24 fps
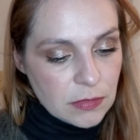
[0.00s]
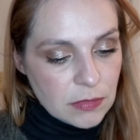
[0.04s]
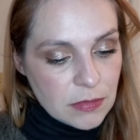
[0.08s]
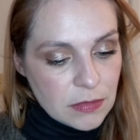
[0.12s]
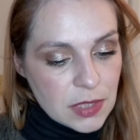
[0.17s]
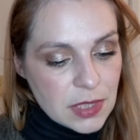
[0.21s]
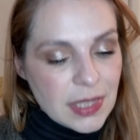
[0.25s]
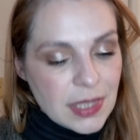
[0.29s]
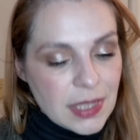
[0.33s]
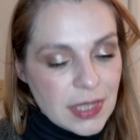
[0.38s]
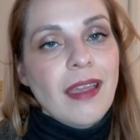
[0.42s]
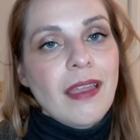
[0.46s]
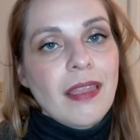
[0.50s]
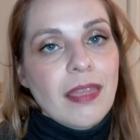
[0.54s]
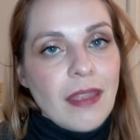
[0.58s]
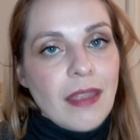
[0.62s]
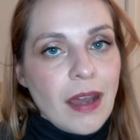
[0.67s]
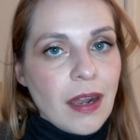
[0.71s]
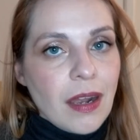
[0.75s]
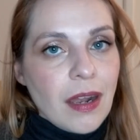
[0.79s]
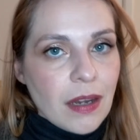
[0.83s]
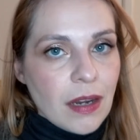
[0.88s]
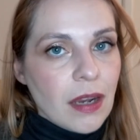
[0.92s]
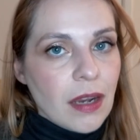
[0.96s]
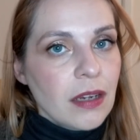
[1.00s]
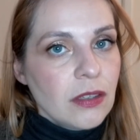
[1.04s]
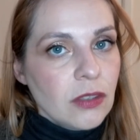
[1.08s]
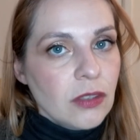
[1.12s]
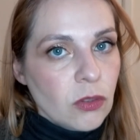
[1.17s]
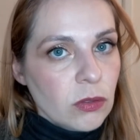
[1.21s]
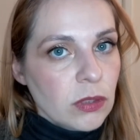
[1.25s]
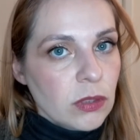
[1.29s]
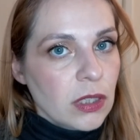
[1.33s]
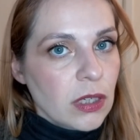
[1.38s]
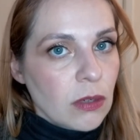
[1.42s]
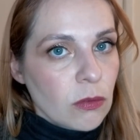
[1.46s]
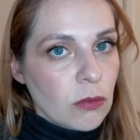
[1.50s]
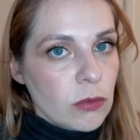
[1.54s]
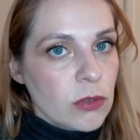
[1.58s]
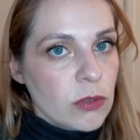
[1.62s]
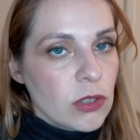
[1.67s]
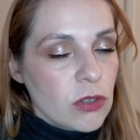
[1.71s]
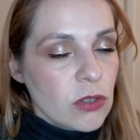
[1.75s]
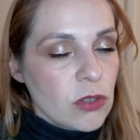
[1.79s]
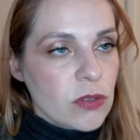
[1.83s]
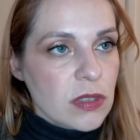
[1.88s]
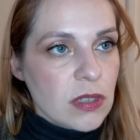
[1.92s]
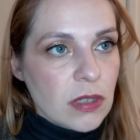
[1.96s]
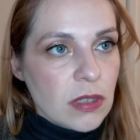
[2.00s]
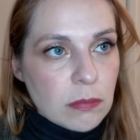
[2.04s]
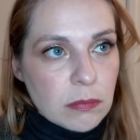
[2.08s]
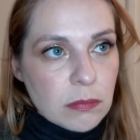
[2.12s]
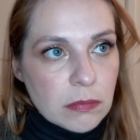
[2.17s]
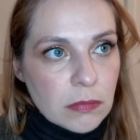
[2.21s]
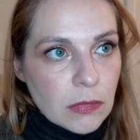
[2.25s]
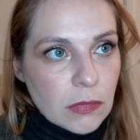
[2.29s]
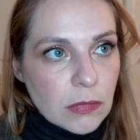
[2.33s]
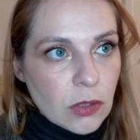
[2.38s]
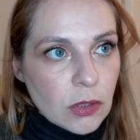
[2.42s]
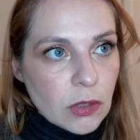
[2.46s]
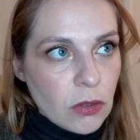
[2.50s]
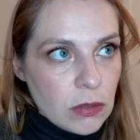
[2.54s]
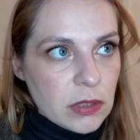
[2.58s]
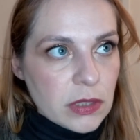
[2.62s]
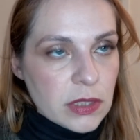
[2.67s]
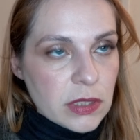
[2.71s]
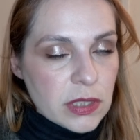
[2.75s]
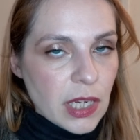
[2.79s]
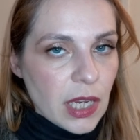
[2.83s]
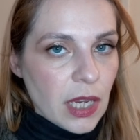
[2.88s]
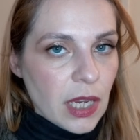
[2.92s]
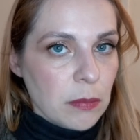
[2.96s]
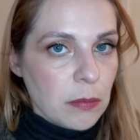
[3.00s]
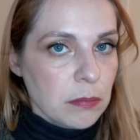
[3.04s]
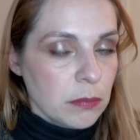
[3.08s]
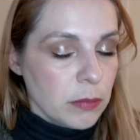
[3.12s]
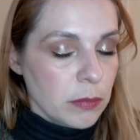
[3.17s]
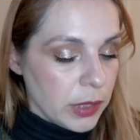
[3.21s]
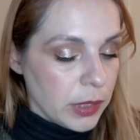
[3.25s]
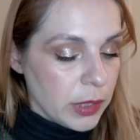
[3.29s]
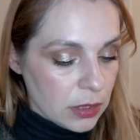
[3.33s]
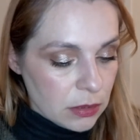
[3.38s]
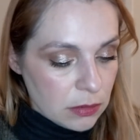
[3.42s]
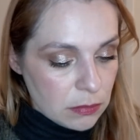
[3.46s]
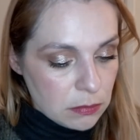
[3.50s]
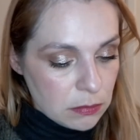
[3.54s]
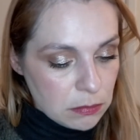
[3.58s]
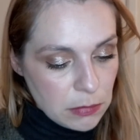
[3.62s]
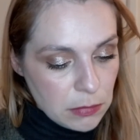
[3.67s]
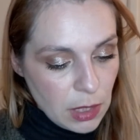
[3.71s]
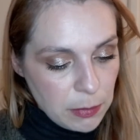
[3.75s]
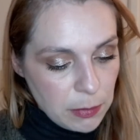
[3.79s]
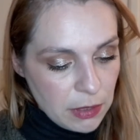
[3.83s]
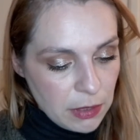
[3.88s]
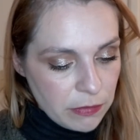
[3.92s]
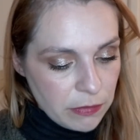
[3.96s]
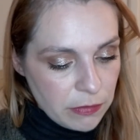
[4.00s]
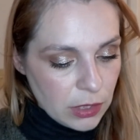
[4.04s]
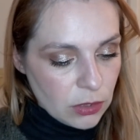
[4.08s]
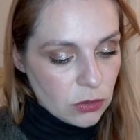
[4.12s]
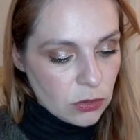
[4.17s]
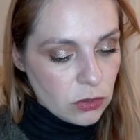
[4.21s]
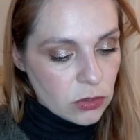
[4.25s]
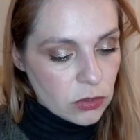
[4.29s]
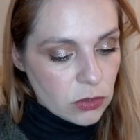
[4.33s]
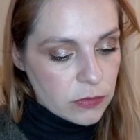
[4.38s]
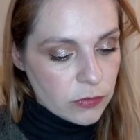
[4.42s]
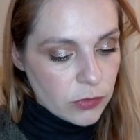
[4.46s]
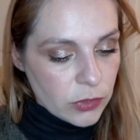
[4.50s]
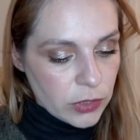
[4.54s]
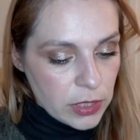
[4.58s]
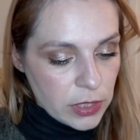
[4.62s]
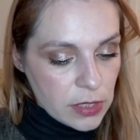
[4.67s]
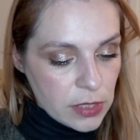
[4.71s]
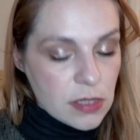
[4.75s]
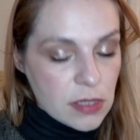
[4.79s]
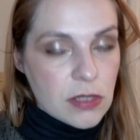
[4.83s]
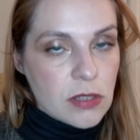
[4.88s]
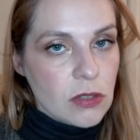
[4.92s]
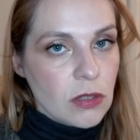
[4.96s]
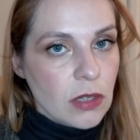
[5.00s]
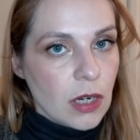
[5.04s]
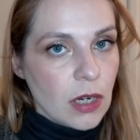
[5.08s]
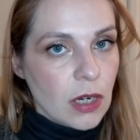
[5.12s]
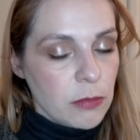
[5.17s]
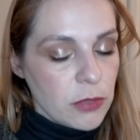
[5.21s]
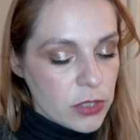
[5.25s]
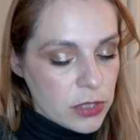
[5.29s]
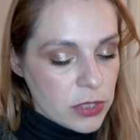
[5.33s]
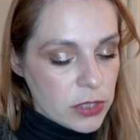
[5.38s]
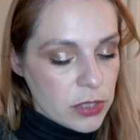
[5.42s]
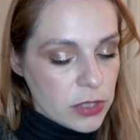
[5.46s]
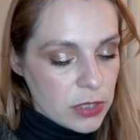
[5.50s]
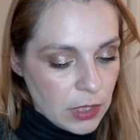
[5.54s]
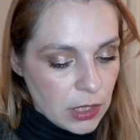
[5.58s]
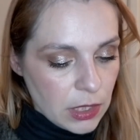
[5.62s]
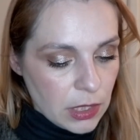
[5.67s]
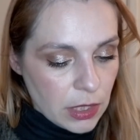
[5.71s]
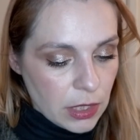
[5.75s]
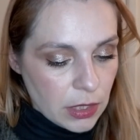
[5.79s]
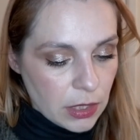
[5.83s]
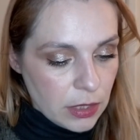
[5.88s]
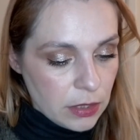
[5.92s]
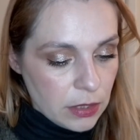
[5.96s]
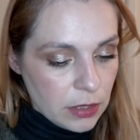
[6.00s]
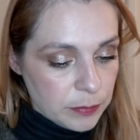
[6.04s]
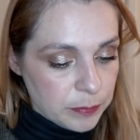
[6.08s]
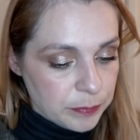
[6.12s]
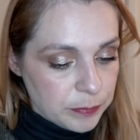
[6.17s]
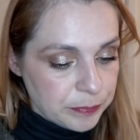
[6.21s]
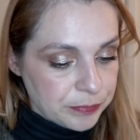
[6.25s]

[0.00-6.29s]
Saying that, I know that I won't use them all the time, but maybe if I do looks for Instagram or something like that.